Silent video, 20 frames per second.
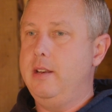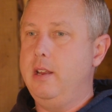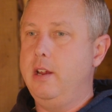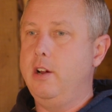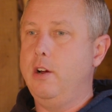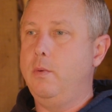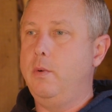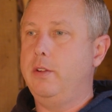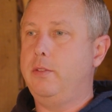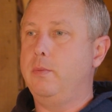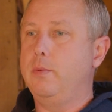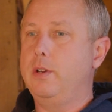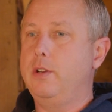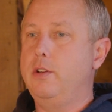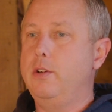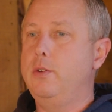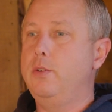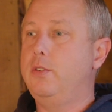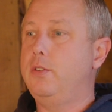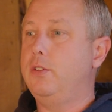deer with
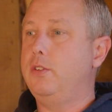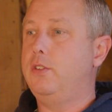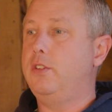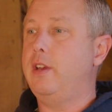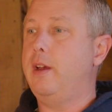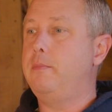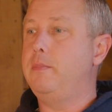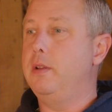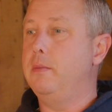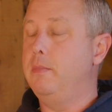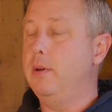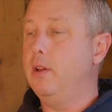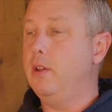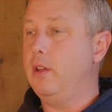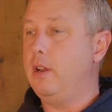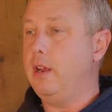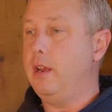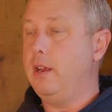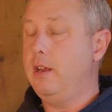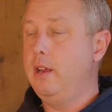reduced
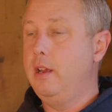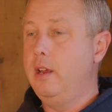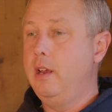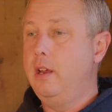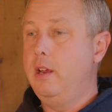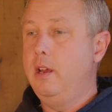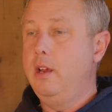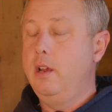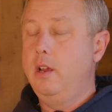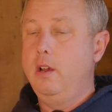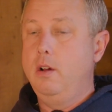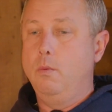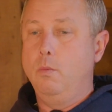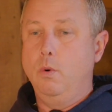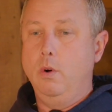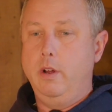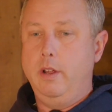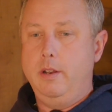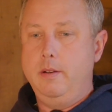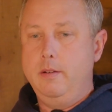susceptibility
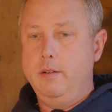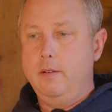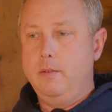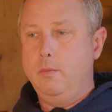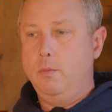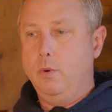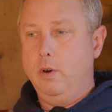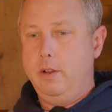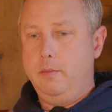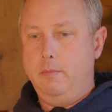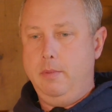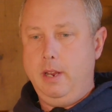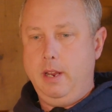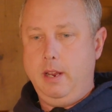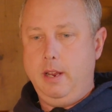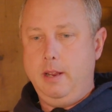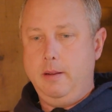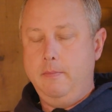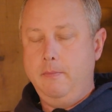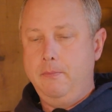would
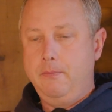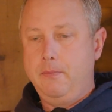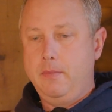be